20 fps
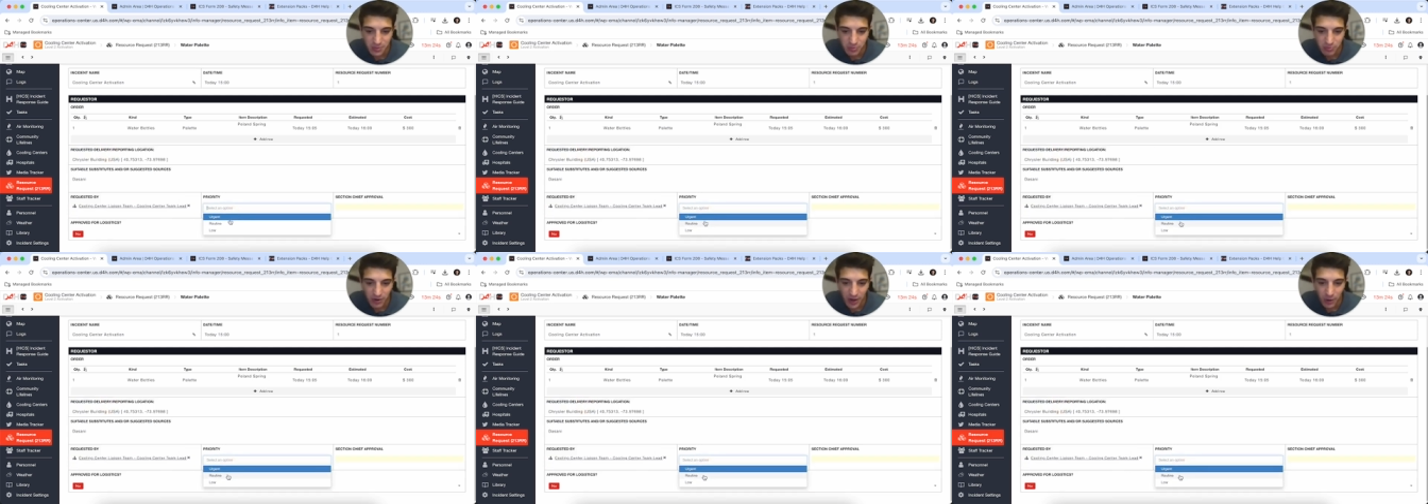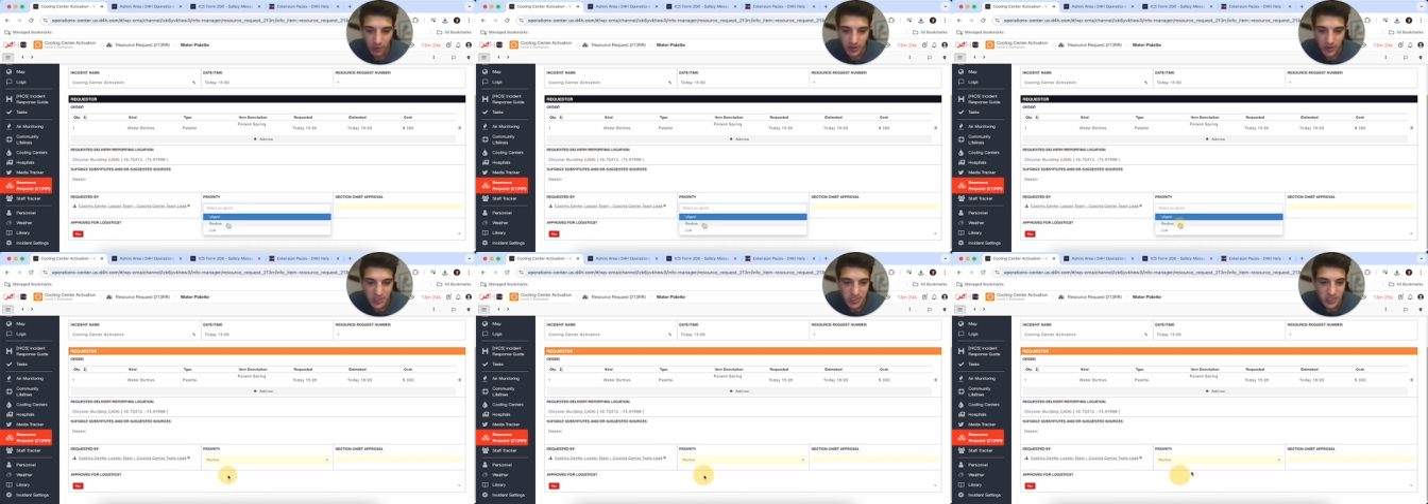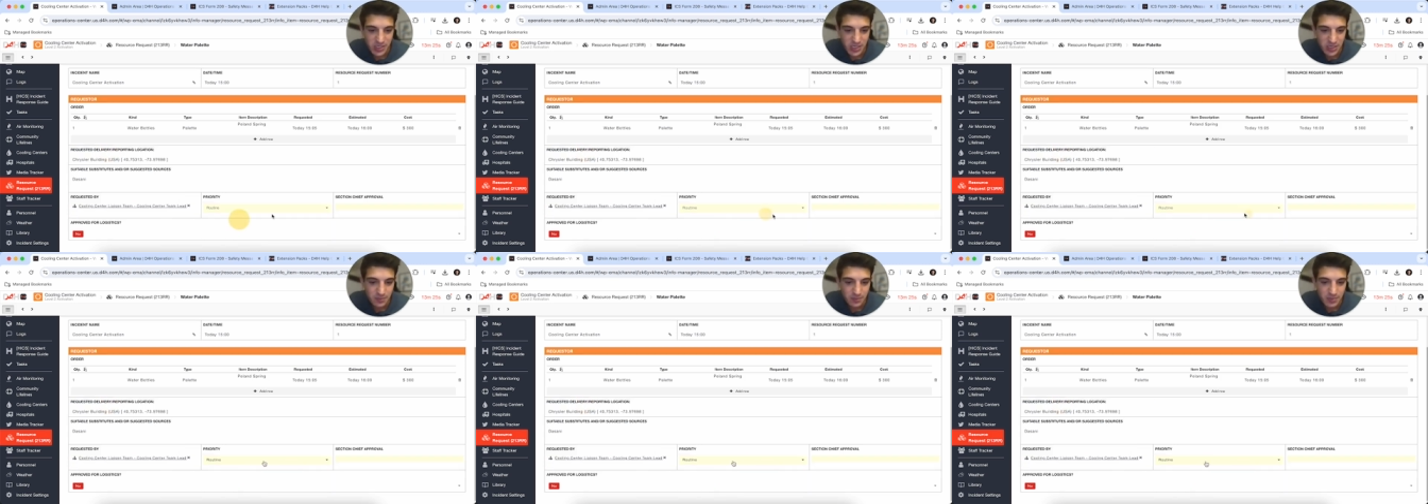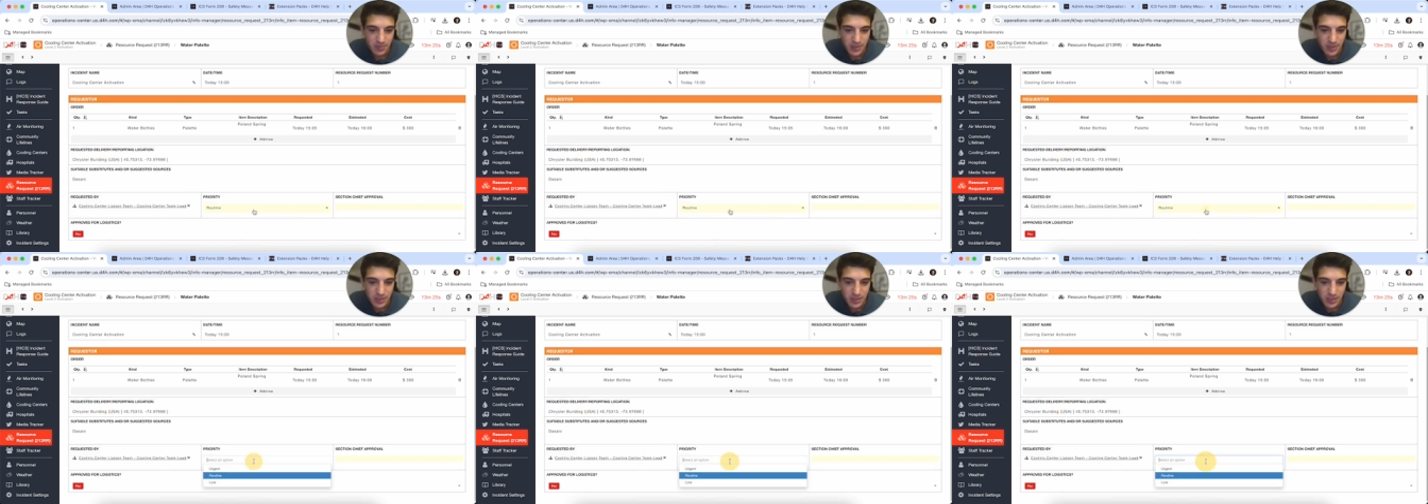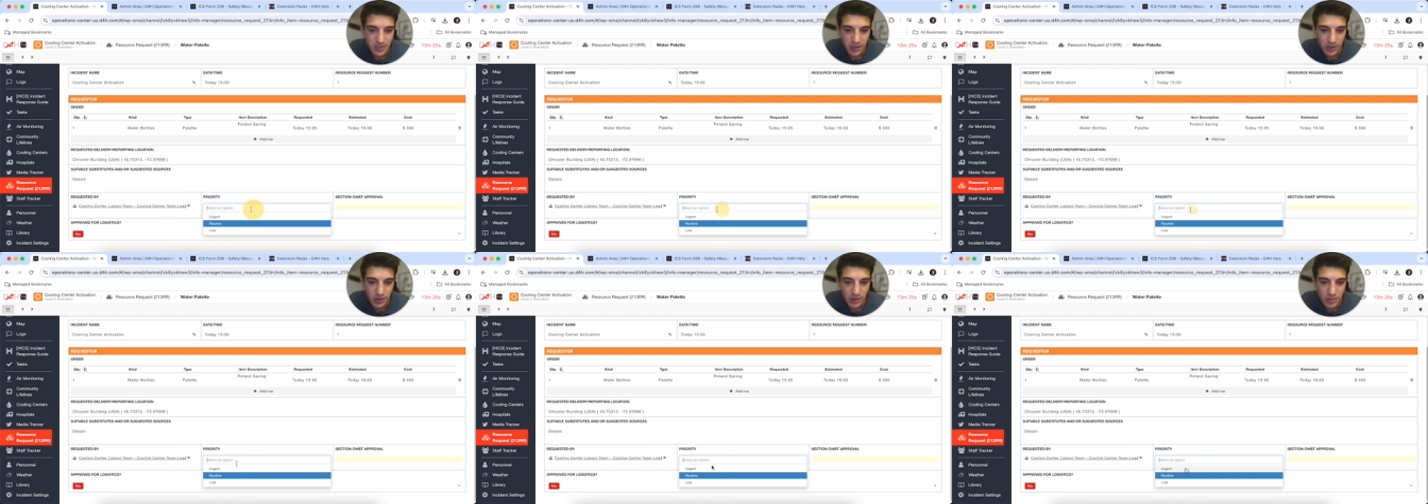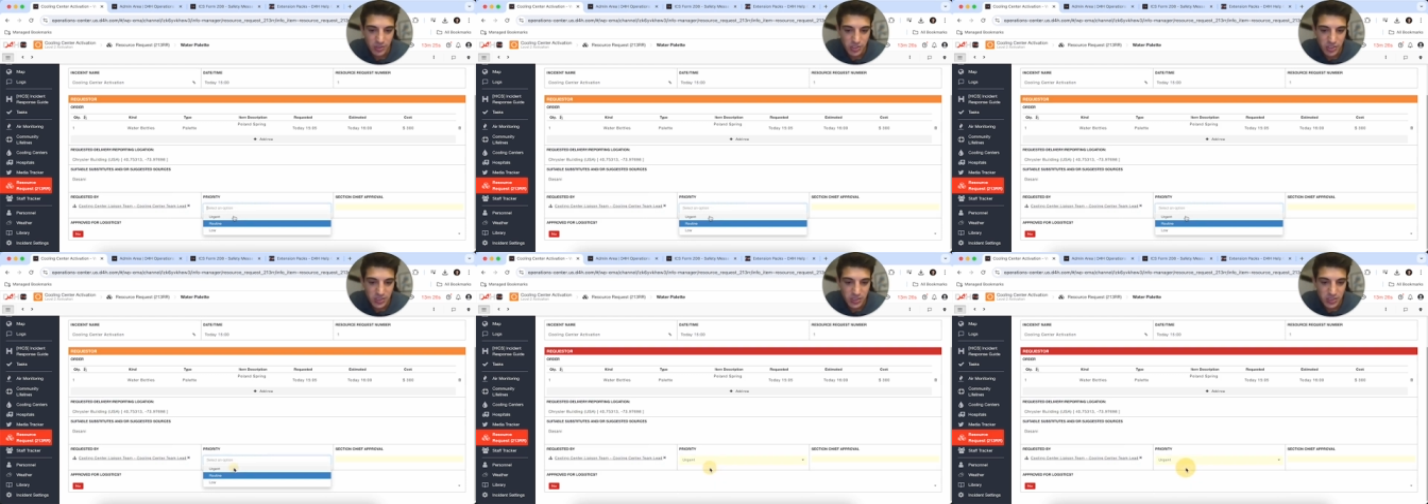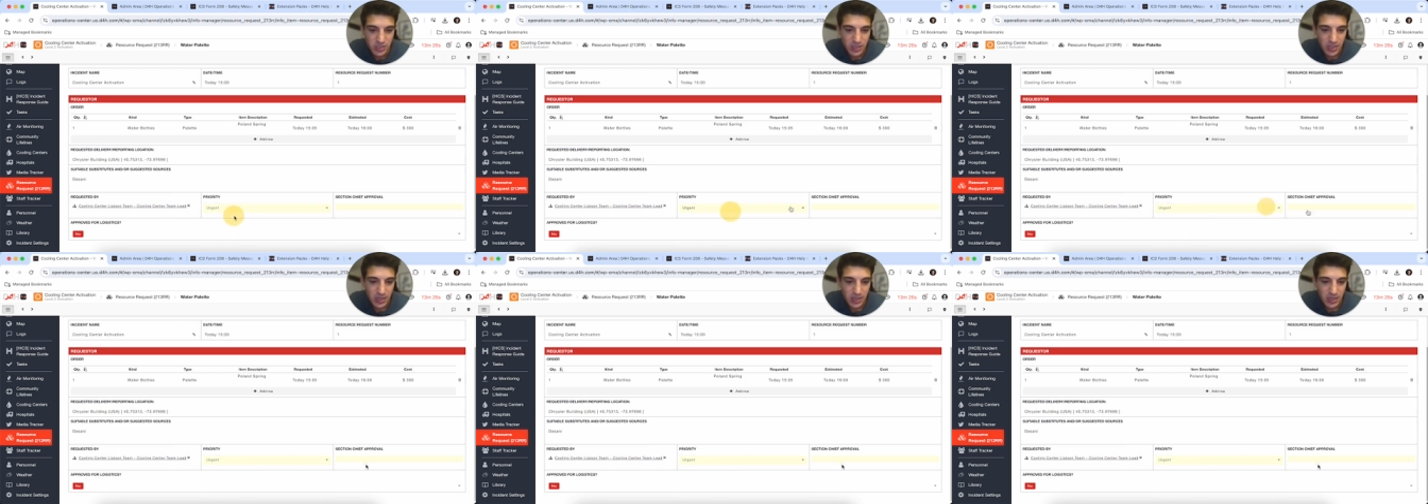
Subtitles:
Priority is going to be urgent.